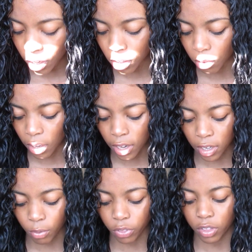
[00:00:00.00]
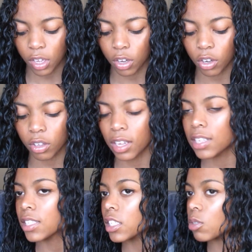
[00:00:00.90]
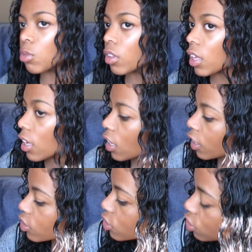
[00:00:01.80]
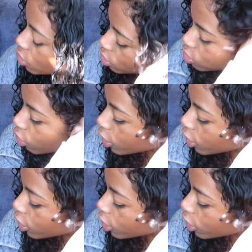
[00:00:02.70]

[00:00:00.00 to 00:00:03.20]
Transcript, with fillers: I do what I did with the Curl Enhancing smoothie and I just